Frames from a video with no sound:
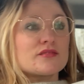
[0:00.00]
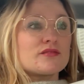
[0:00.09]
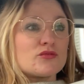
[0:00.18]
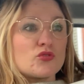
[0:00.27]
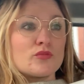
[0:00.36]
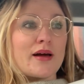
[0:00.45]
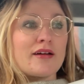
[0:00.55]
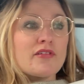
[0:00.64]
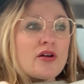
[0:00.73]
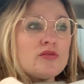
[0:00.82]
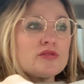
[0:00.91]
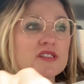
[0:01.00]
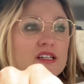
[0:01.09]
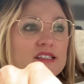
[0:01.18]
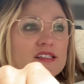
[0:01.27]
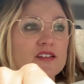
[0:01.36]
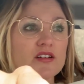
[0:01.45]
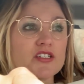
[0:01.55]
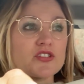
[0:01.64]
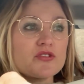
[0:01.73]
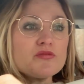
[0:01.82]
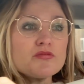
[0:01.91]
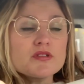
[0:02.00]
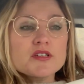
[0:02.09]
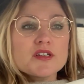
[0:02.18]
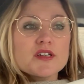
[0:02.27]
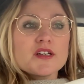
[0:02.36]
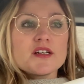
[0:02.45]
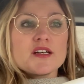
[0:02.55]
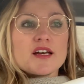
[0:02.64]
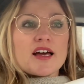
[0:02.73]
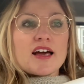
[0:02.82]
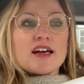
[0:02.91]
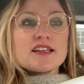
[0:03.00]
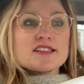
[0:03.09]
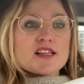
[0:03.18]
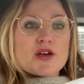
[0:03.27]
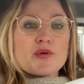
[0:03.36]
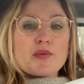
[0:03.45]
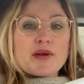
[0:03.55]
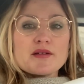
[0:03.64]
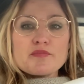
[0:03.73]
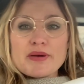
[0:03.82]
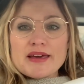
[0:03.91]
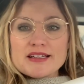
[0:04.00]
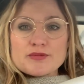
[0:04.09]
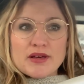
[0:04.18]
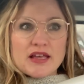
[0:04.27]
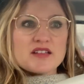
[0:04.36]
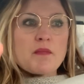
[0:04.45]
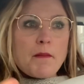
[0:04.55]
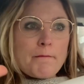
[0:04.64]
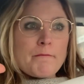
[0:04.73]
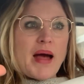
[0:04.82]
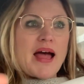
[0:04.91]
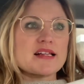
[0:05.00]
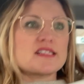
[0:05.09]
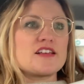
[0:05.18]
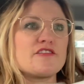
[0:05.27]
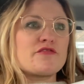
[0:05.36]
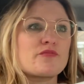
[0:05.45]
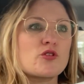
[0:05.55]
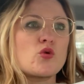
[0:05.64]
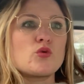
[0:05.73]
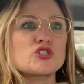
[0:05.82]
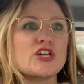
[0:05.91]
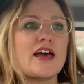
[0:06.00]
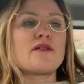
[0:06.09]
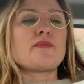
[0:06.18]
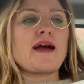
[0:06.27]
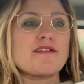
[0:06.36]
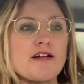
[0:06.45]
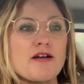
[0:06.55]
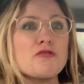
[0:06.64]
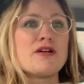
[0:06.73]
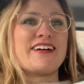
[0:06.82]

warm arrows? And I said, I do. So he went and picked me his massive courgette marrow.